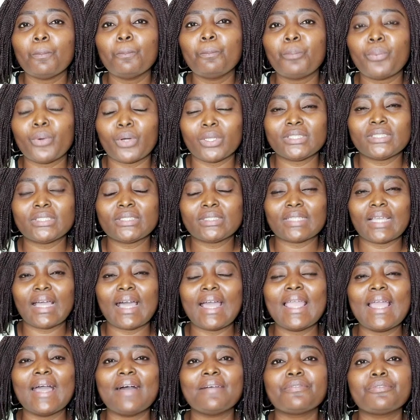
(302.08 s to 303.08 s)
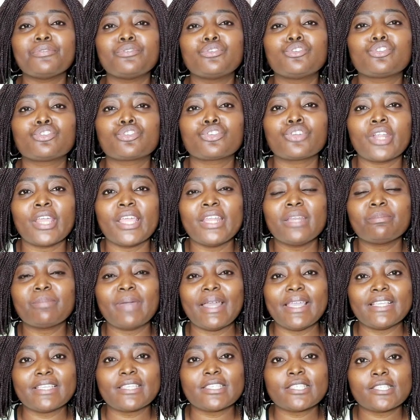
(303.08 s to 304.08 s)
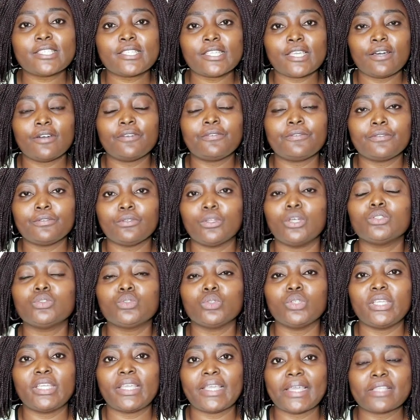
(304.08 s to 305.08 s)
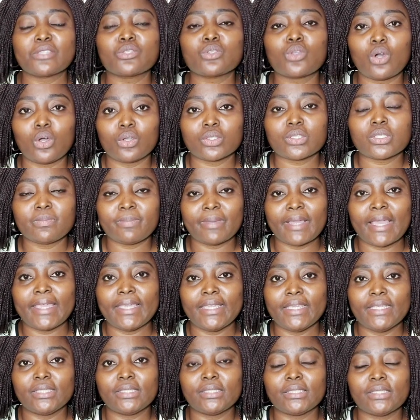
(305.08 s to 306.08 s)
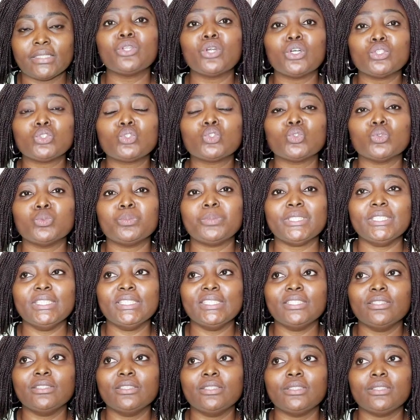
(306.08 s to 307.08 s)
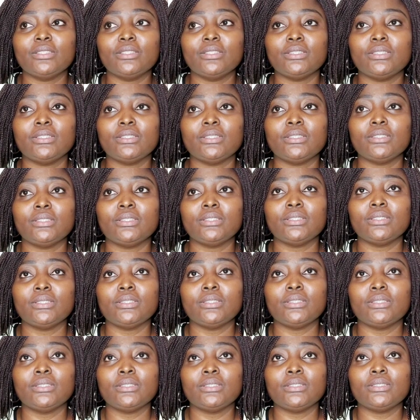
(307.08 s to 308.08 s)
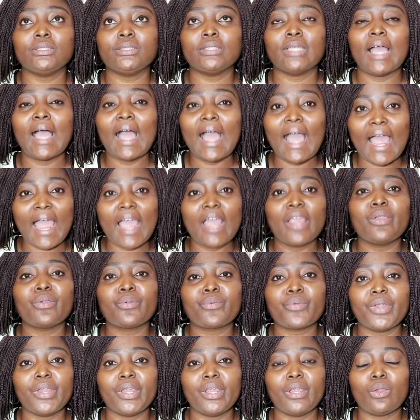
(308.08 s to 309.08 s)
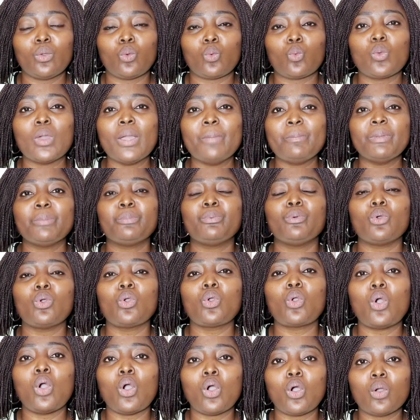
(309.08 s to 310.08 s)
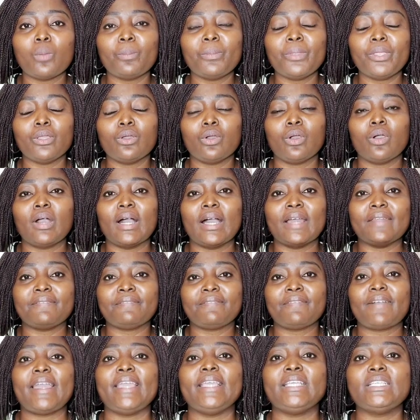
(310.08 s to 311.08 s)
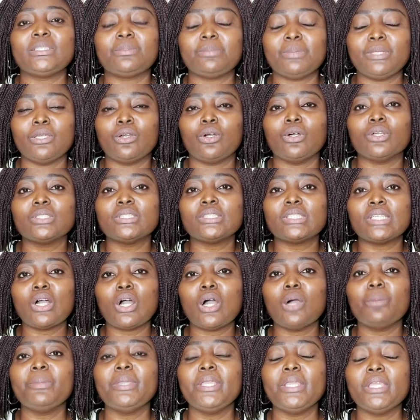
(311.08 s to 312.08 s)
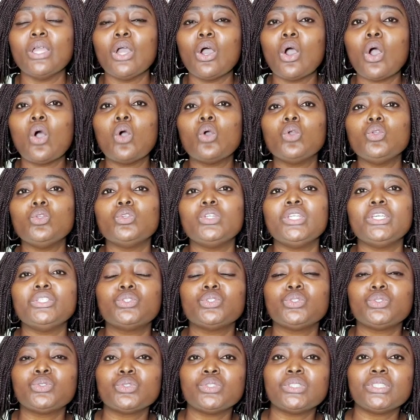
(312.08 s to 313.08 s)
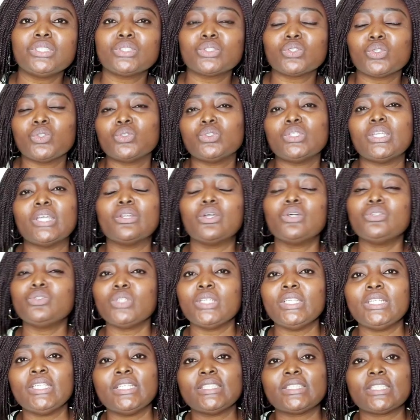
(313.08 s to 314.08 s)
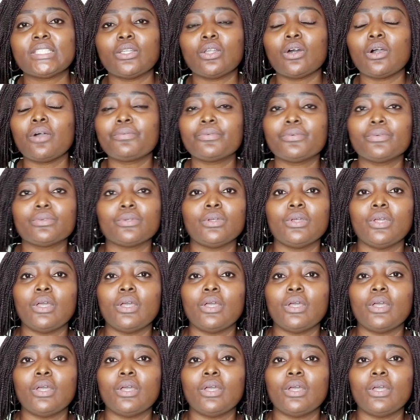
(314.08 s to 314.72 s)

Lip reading: But I have trained myself not to get hurt by it, not to be angry when people call me or advise me or tell me, oh, you need to do this, you're not doing this enough.